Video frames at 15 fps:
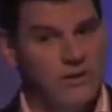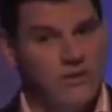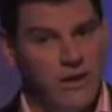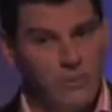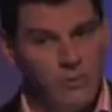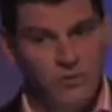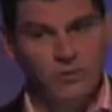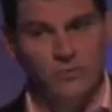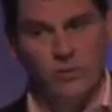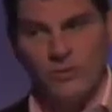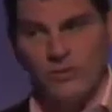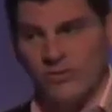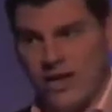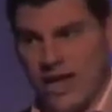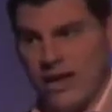That wasn't what
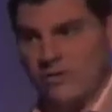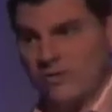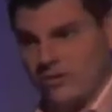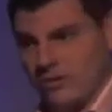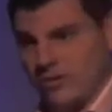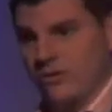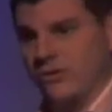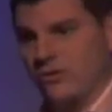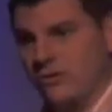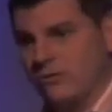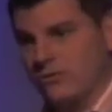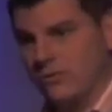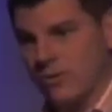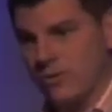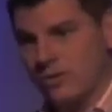we set out to do.
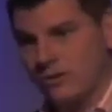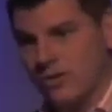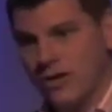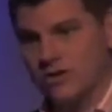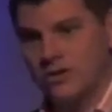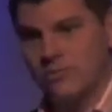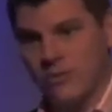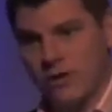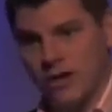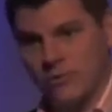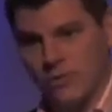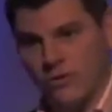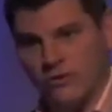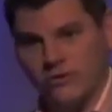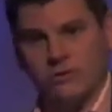When we started
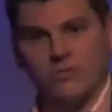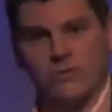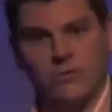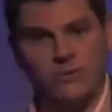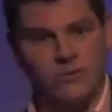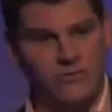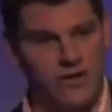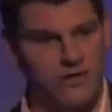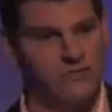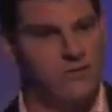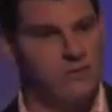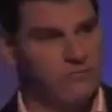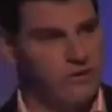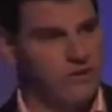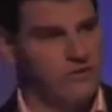ByBox and bought a factory
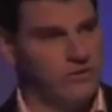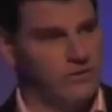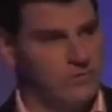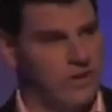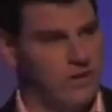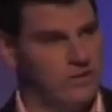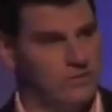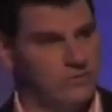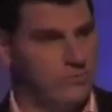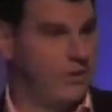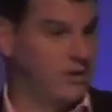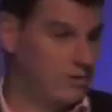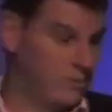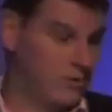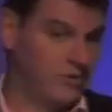in France that makes,
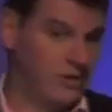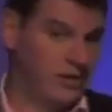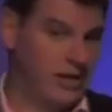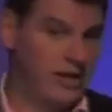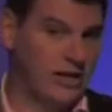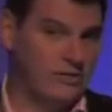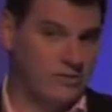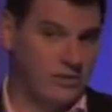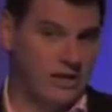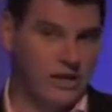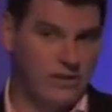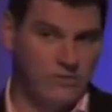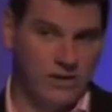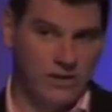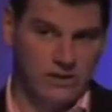as it was then, electronic
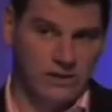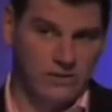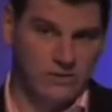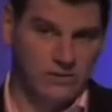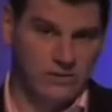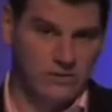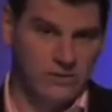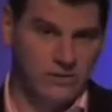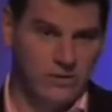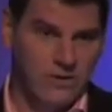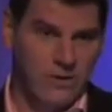left luggage lockers,